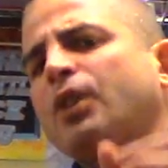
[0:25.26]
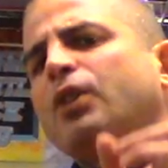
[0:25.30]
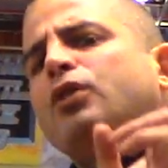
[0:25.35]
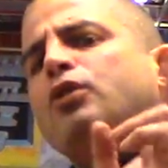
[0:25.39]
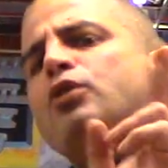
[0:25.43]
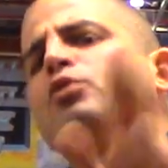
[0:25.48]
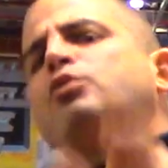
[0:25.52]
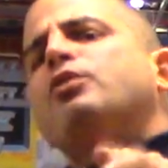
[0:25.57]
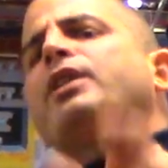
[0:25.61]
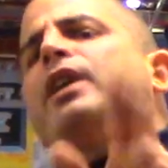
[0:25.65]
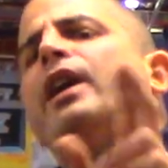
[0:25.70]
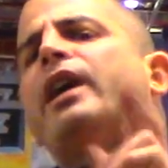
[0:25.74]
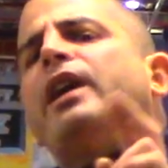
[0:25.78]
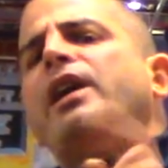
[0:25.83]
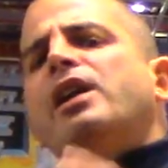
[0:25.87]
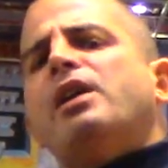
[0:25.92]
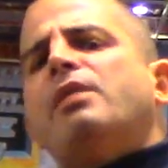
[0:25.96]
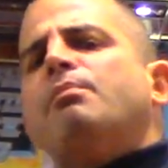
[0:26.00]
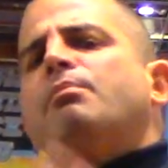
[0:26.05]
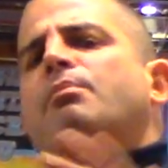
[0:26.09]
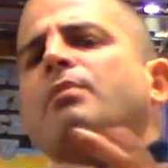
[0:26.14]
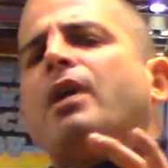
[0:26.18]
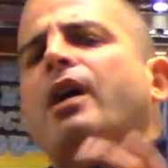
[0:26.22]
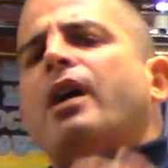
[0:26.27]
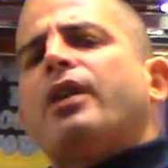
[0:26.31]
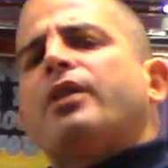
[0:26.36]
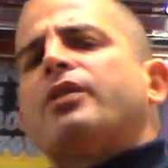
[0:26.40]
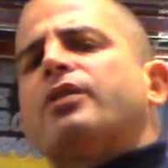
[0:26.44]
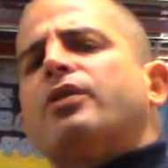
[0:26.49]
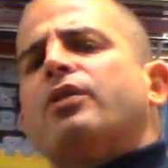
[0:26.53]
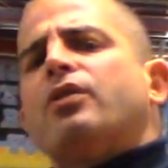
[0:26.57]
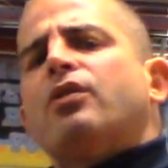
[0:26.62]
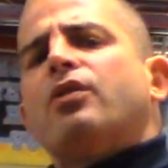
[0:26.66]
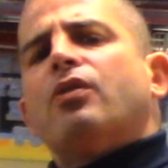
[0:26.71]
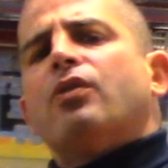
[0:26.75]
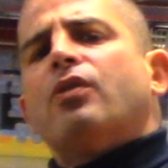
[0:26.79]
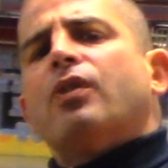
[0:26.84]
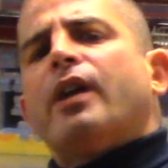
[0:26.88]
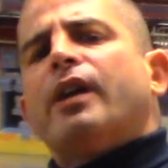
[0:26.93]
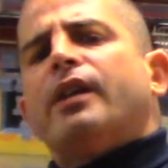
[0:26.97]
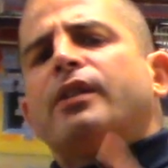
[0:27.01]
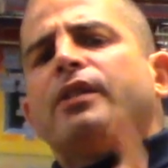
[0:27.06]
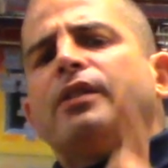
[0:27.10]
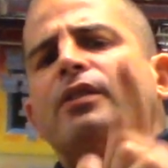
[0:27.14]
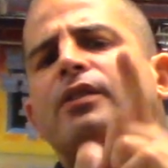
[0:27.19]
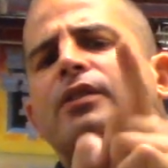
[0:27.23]
UK model.
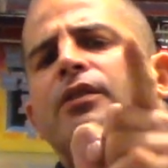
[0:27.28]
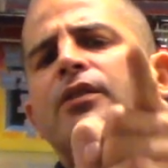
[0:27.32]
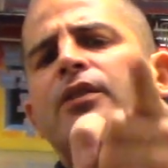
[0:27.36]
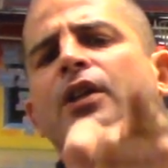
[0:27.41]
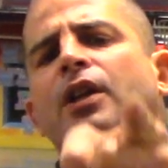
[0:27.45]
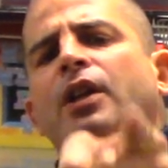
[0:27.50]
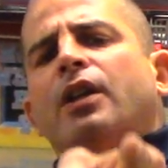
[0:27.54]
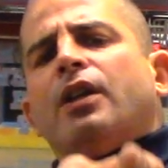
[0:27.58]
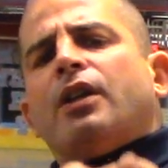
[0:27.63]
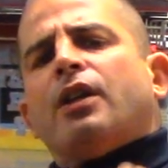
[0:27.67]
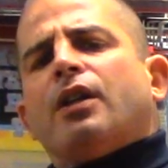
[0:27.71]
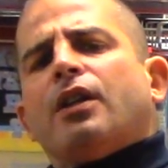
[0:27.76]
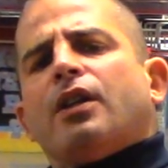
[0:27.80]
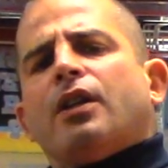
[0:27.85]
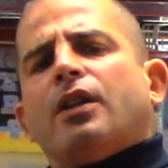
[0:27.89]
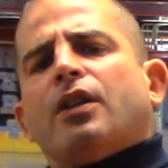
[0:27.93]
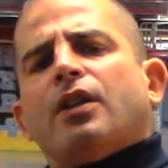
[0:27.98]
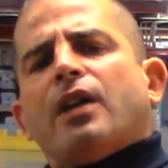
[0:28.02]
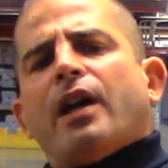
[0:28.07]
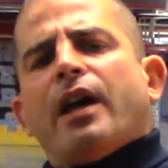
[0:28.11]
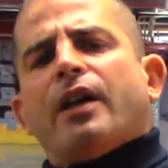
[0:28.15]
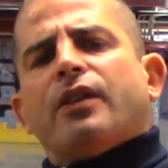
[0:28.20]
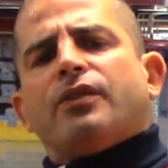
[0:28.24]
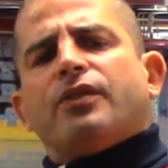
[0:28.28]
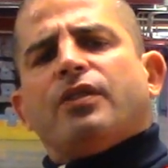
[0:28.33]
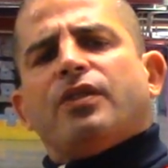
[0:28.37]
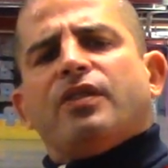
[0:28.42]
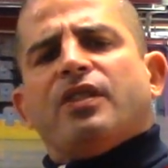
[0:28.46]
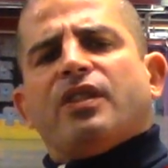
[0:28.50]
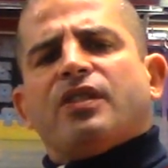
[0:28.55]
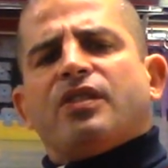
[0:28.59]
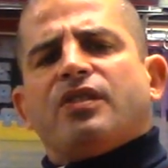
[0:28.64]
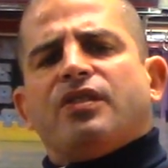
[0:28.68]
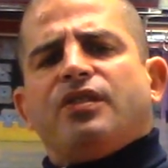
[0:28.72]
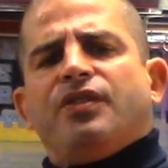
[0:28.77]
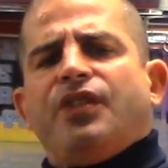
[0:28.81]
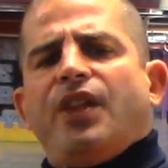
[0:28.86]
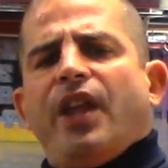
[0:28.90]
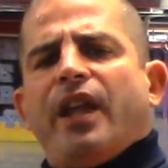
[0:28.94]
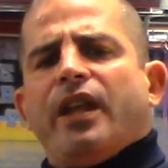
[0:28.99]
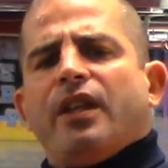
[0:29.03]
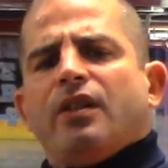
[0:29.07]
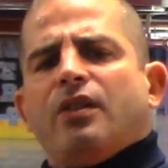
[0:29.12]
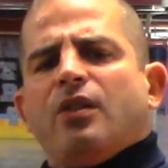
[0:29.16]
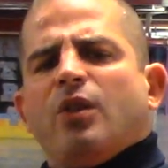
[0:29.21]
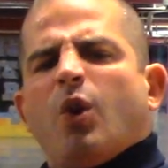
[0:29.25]
And to this
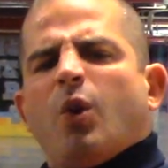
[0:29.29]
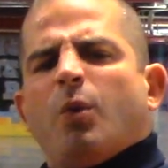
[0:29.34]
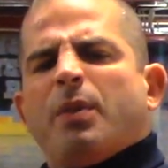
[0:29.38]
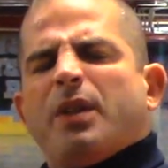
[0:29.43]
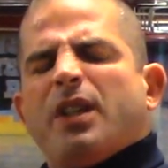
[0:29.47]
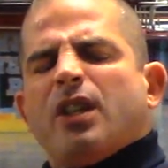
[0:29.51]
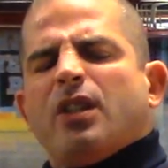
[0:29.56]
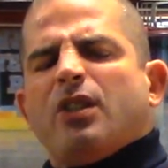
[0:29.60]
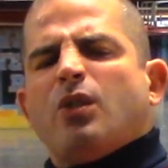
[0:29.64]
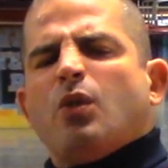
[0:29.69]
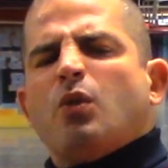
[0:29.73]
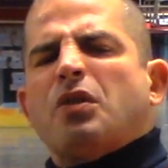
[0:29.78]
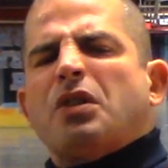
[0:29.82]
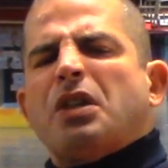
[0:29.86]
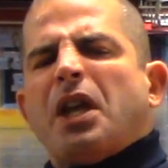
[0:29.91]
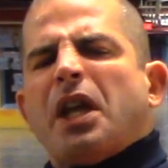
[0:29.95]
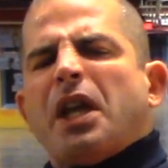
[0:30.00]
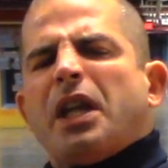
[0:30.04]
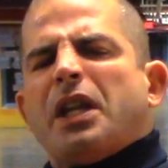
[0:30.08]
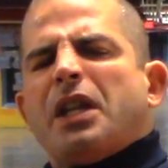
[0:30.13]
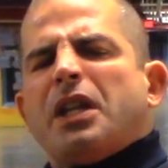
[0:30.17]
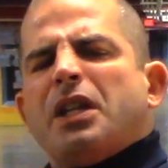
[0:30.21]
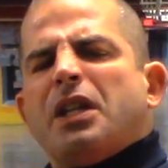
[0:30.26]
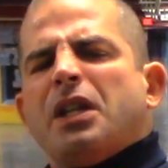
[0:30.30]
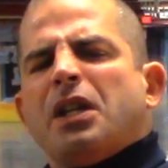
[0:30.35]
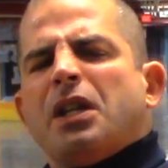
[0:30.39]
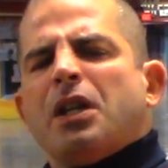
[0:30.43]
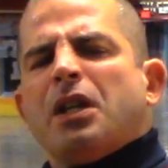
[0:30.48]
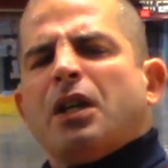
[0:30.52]
date, nobody in UK,